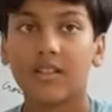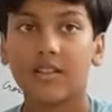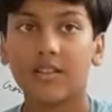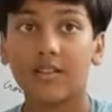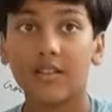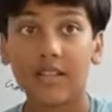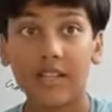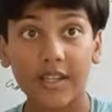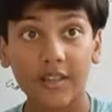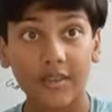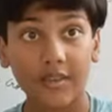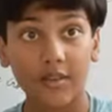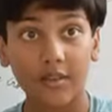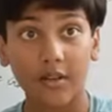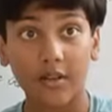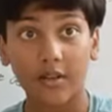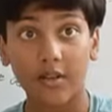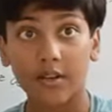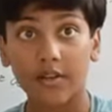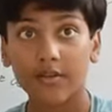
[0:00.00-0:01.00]

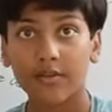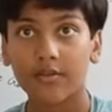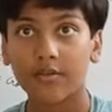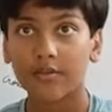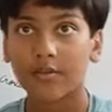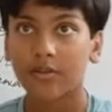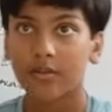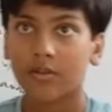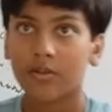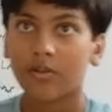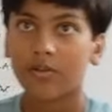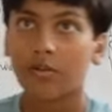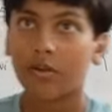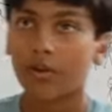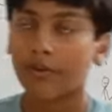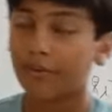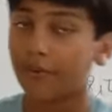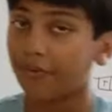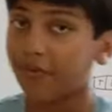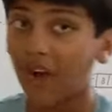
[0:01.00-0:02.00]
lethal
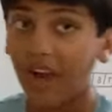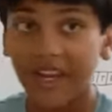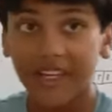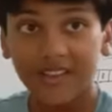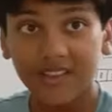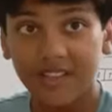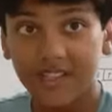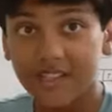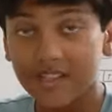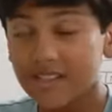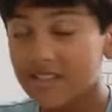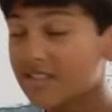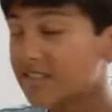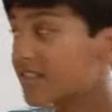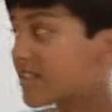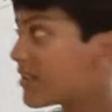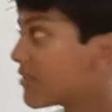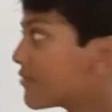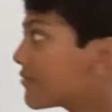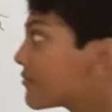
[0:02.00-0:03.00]
or
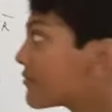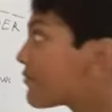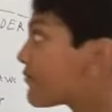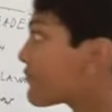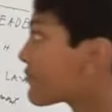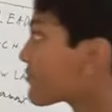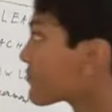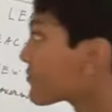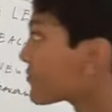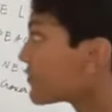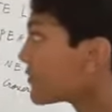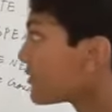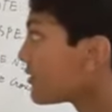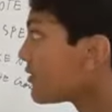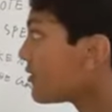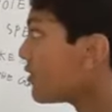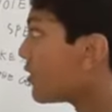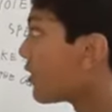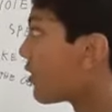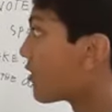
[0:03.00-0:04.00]
violent,
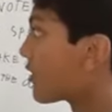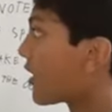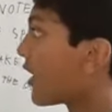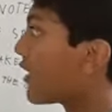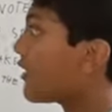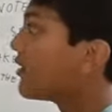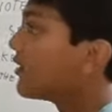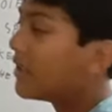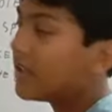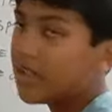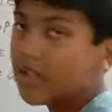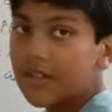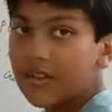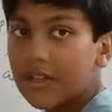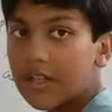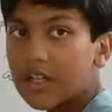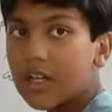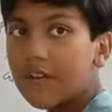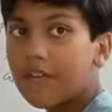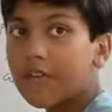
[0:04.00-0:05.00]
okay,
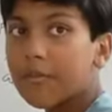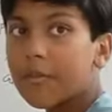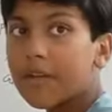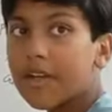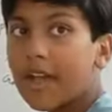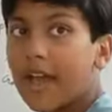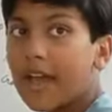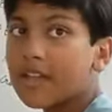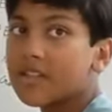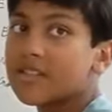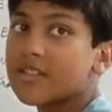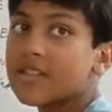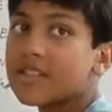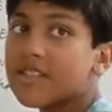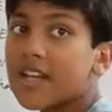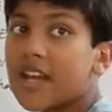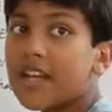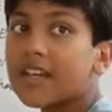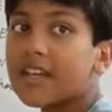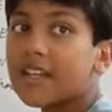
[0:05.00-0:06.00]
the government has to
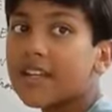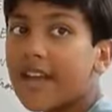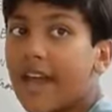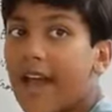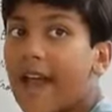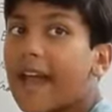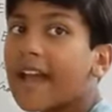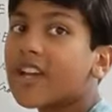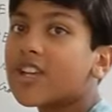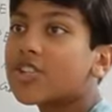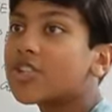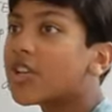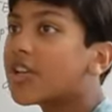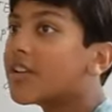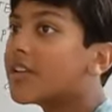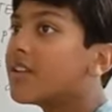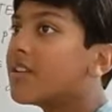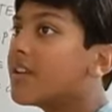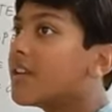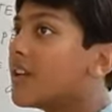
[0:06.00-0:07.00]
take an
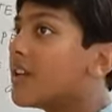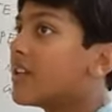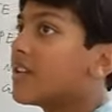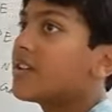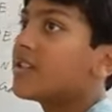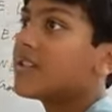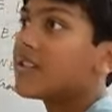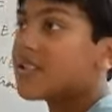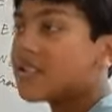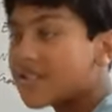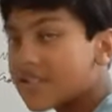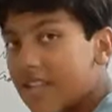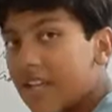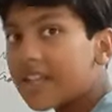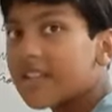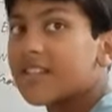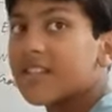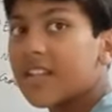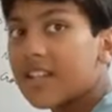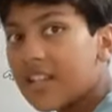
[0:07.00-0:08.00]
action,
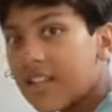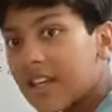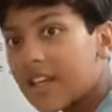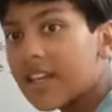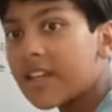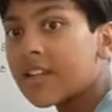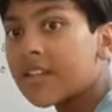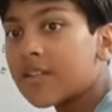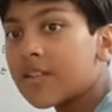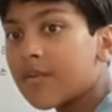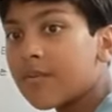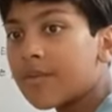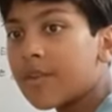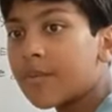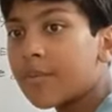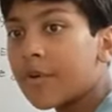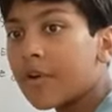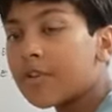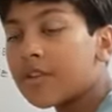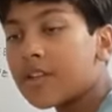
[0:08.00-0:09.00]
sending in the
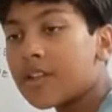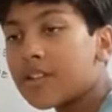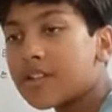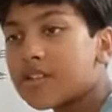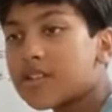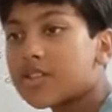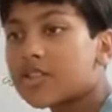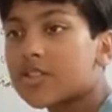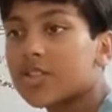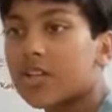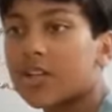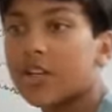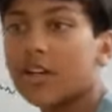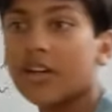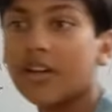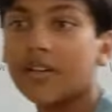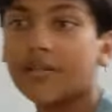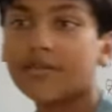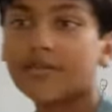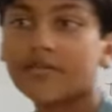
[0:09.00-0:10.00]
police
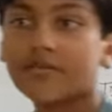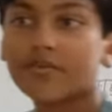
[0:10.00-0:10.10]
to